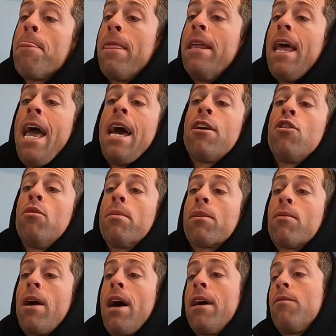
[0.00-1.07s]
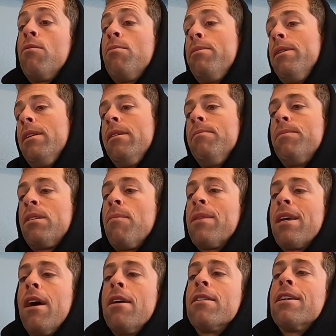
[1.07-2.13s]
An anaerobic ride would be
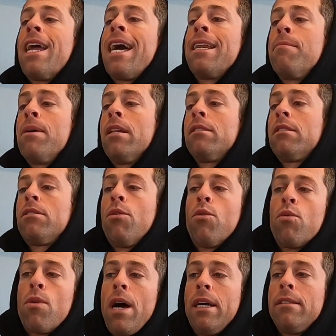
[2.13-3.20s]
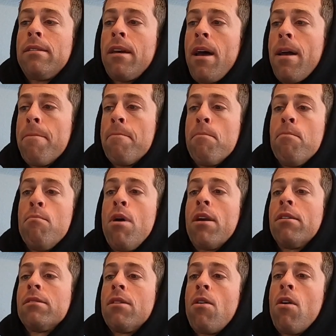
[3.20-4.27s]
something under 90 minutes total ride time,
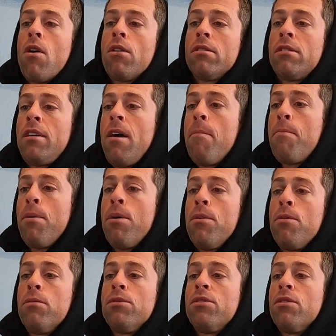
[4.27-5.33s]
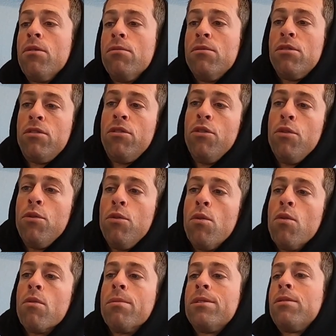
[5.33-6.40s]
moderate to hard tempo, zone 2,
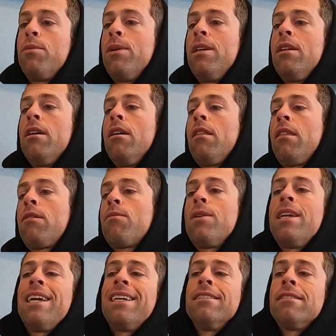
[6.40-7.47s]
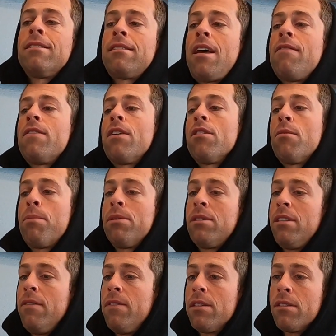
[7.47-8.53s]
or between a 3 and 7 on the
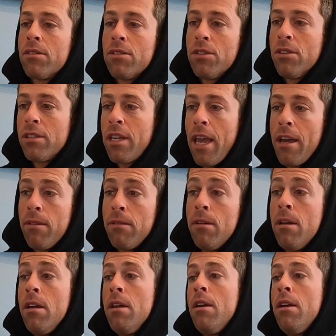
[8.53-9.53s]
perceived exertion scale.